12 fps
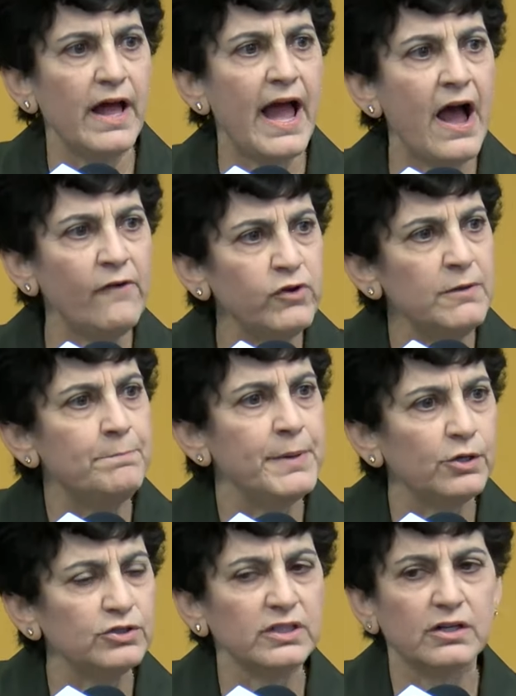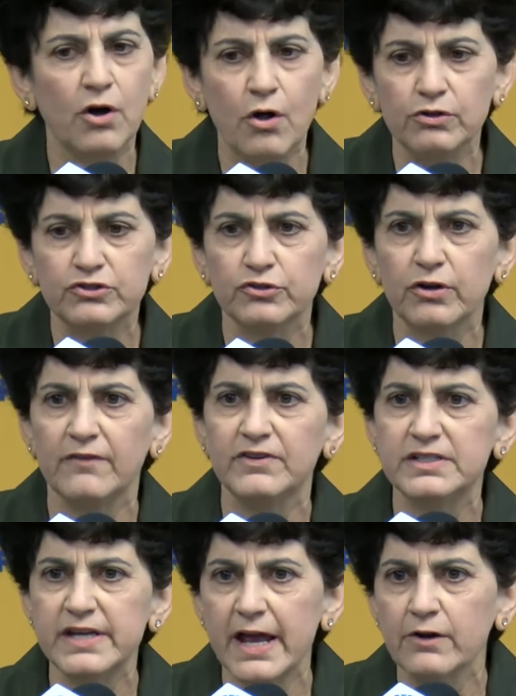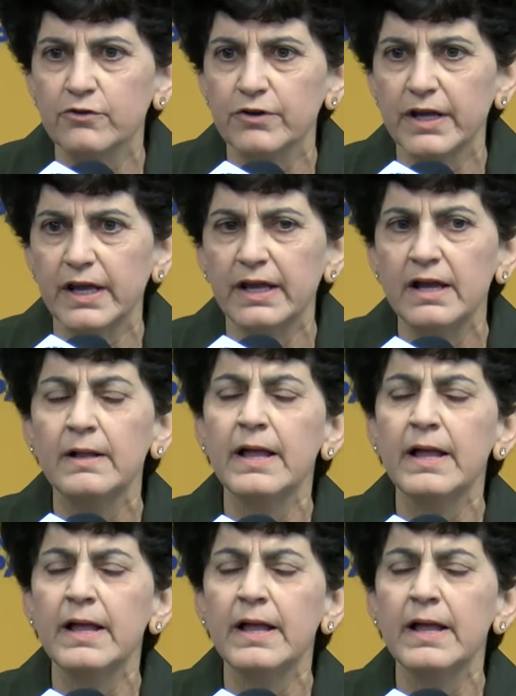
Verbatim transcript: Have we built a culture of integrity?